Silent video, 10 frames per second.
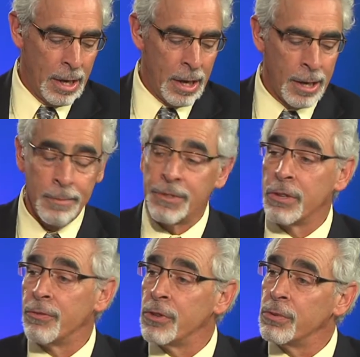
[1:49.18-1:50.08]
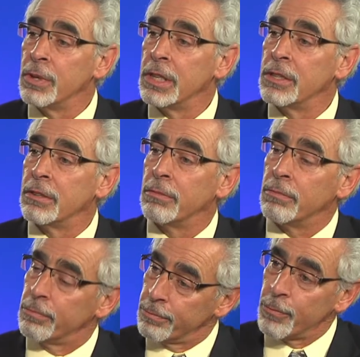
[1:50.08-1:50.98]
So the first one is,
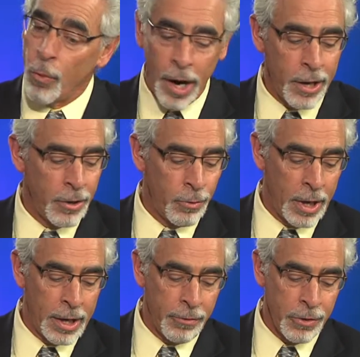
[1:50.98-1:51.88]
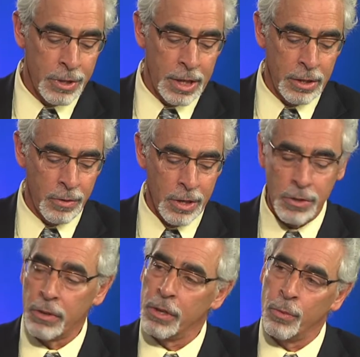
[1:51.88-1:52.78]
why are you running for state
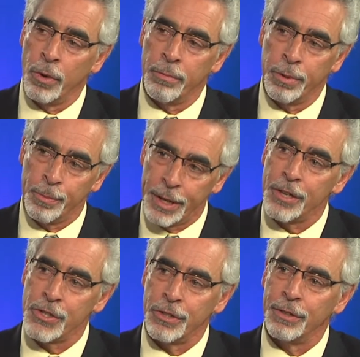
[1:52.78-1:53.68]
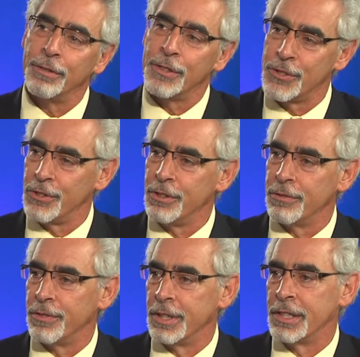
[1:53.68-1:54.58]
treasurer, and what prepares you to
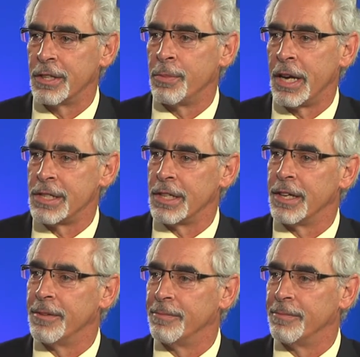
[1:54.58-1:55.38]
serve in this capacity?